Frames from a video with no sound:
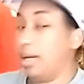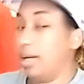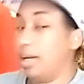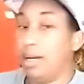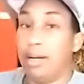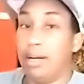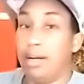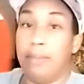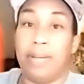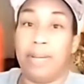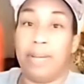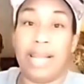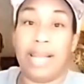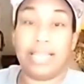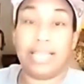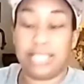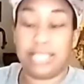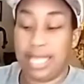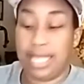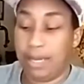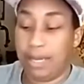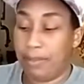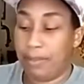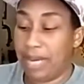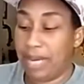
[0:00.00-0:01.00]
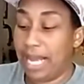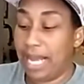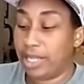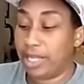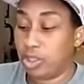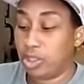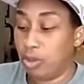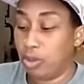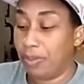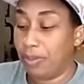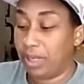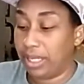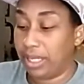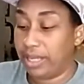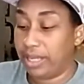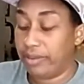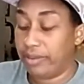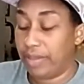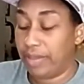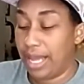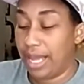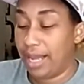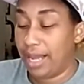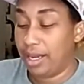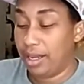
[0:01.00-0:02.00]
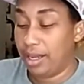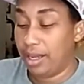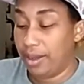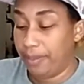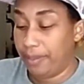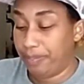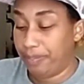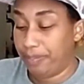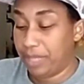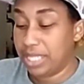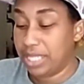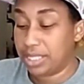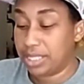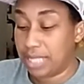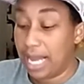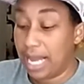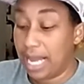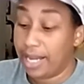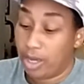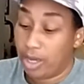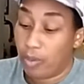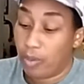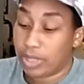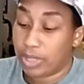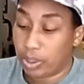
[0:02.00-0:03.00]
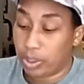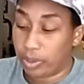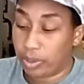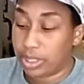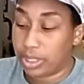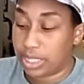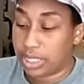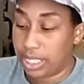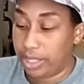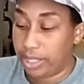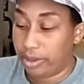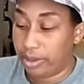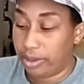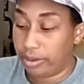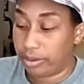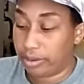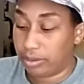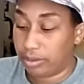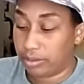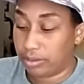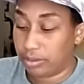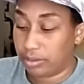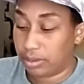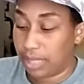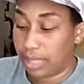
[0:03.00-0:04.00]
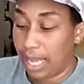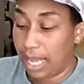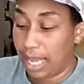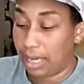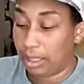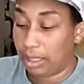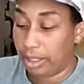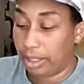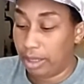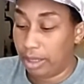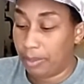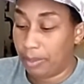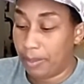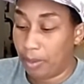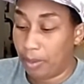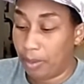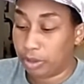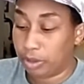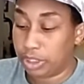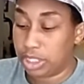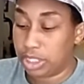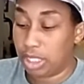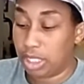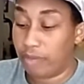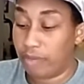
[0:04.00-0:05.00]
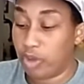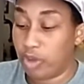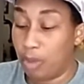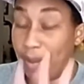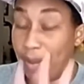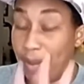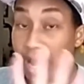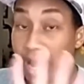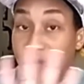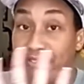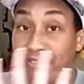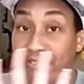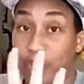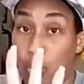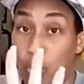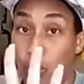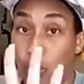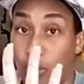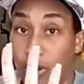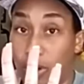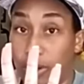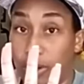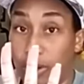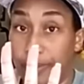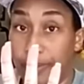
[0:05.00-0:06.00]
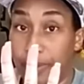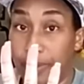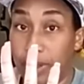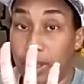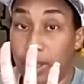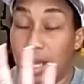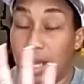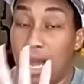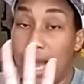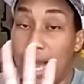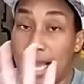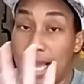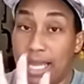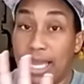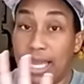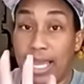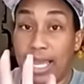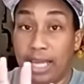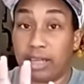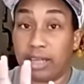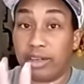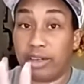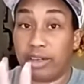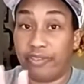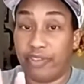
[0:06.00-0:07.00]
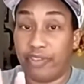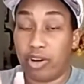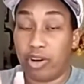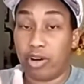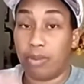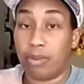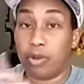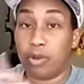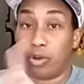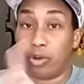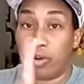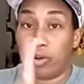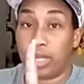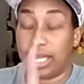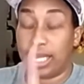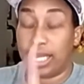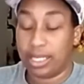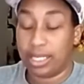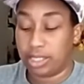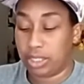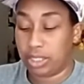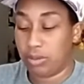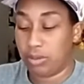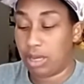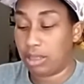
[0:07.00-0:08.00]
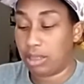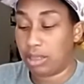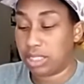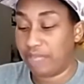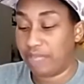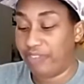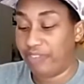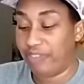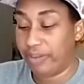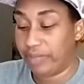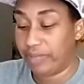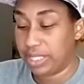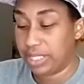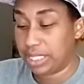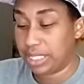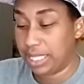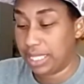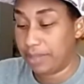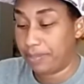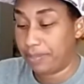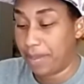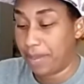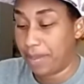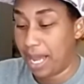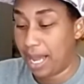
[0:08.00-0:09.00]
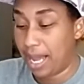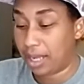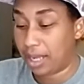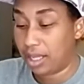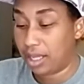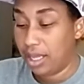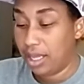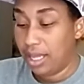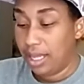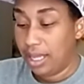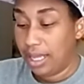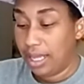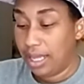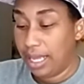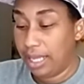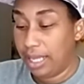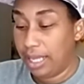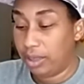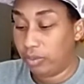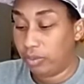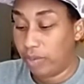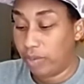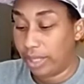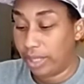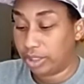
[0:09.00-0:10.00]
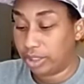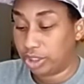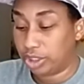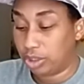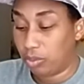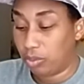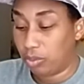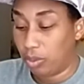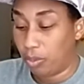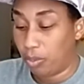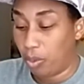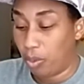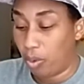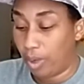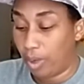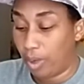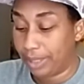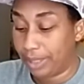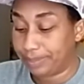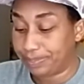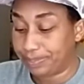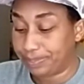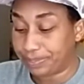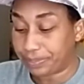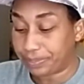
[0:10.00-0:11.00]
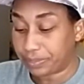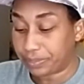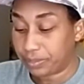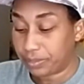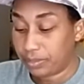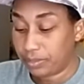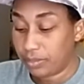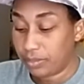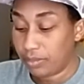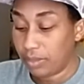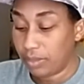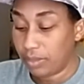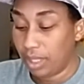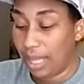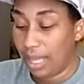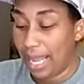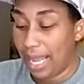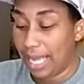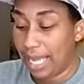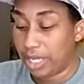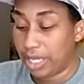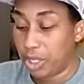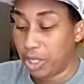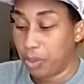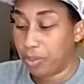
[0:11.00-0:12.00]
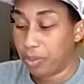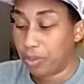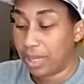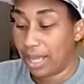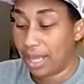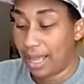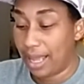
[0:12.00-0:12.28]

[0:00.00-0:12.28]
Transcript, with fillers: Um, but I didn't. But I do believe that um, it's, I know it's on a tier Catalina promotion. So if you buy four, I can confirm you're going to get $2.50 back in a register reward. And you